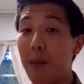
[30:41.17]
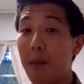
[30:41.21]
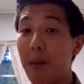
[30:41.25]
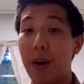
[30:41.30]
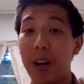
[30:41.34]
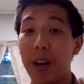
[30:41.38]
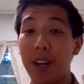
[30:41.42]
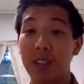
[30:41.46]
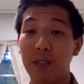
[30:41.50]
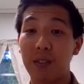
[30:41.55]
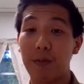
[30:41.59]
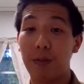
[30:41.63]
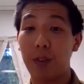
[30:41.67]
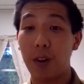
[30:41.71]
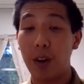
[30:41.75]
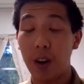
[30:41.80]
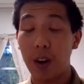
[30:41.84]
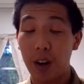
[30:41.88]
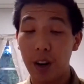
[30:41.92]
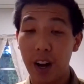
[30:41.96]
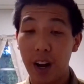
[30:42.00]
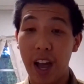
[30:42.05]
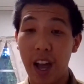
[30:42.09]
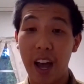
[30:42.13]
But as
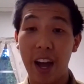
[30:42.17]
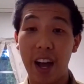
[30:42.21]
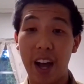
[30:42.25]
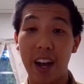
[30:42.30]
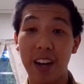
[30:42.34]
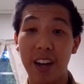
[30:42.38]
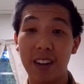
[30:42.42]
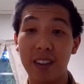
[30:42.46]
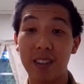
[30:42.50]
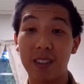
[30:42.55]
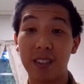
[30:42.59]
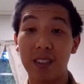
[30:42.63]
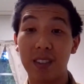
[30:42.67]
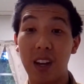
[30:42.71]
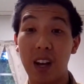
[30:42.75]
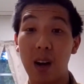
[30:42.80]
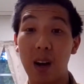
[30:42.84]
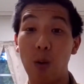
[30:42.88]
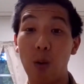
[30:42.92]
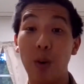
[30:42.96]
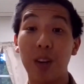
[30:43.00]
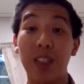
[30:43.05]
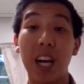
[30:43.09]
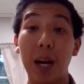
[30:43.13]
far as
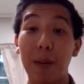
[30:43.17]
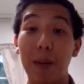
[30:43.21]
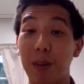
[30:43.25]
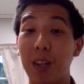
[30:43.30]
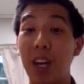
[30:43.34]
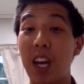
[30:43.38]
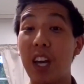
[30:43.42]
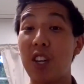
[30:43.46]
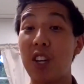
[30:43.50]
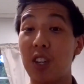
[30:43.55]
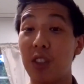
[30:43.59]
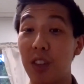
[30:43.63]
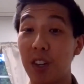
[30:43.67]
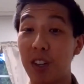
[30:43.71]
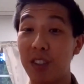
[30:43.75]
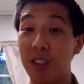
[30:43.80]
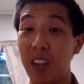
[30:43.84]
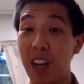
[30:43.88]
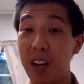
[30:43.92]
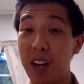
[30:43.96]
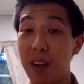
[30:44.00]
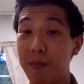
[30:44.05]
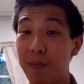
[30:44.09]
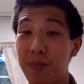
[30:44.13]
what the application looks
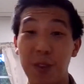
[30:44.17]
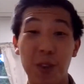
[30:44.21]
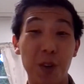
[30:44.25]
like,